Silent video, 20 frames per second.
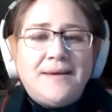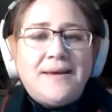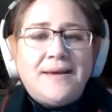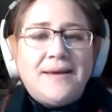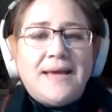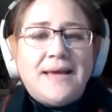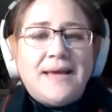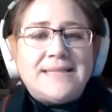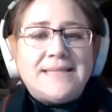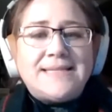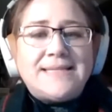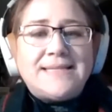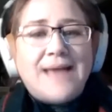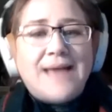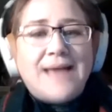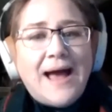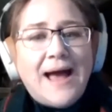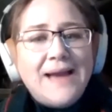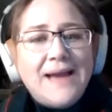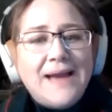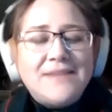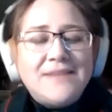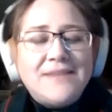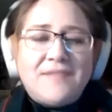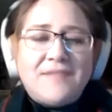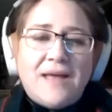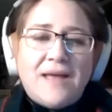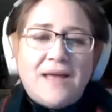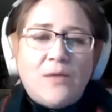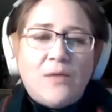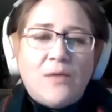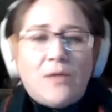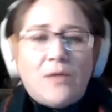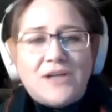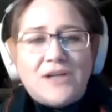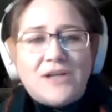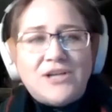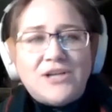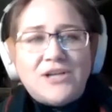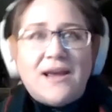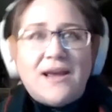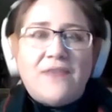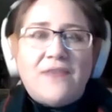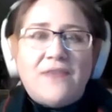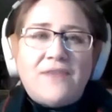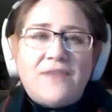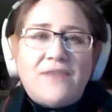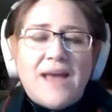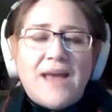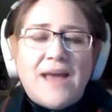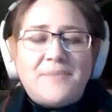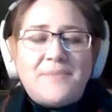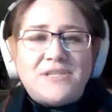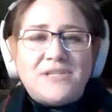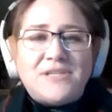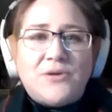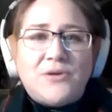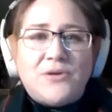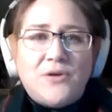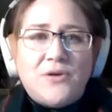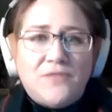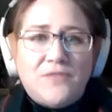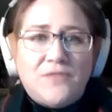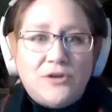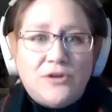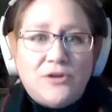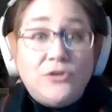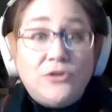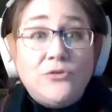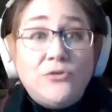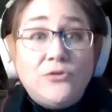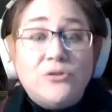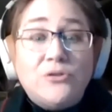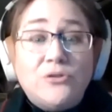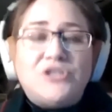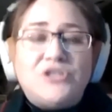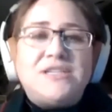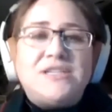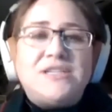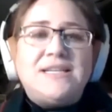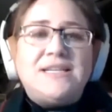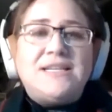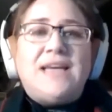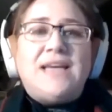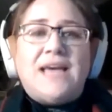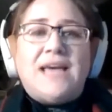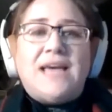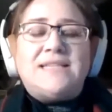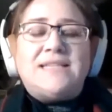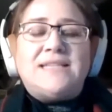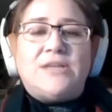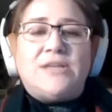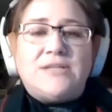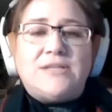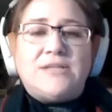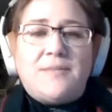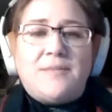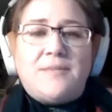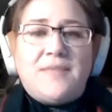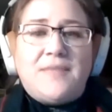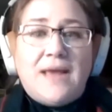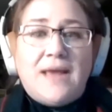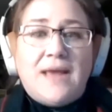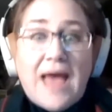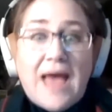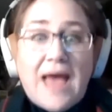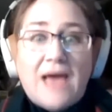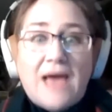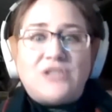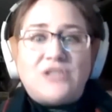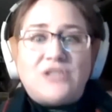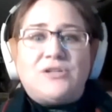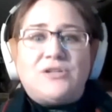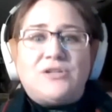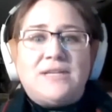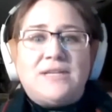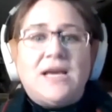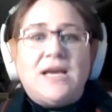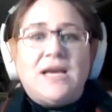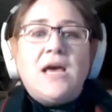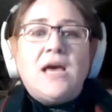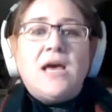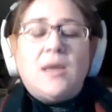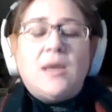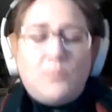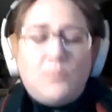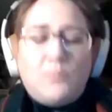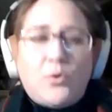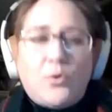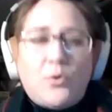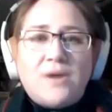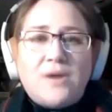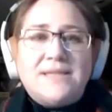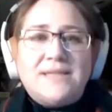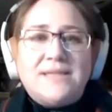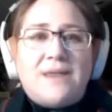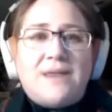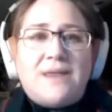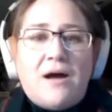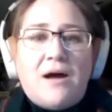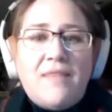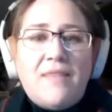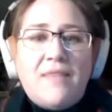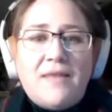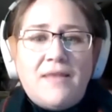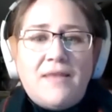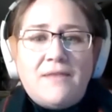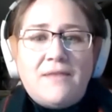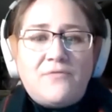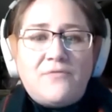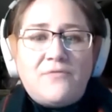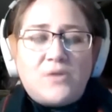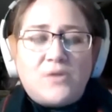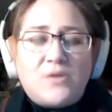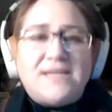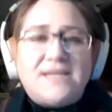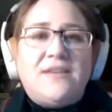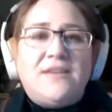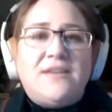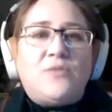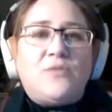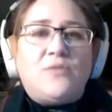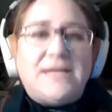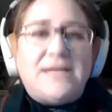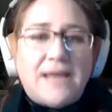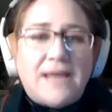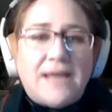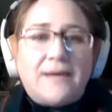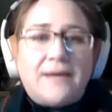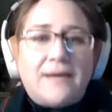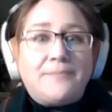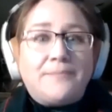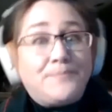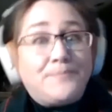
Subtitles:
It's kind of like watching every episode of the news just in case there's something actually important on the 14th retelling.